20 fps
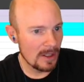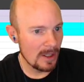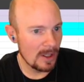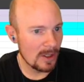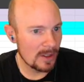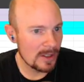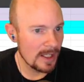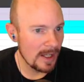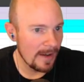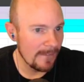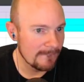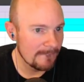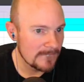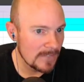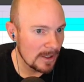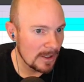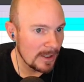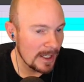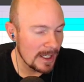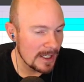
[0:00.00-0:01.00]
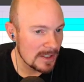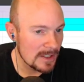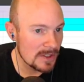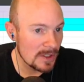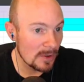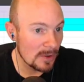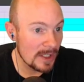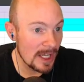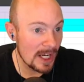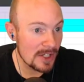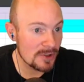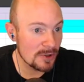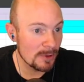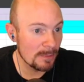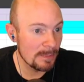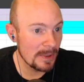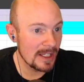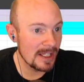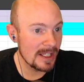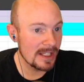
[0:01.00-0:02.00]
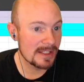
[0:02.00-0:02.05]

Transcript: Okay. All right. So Kestrel B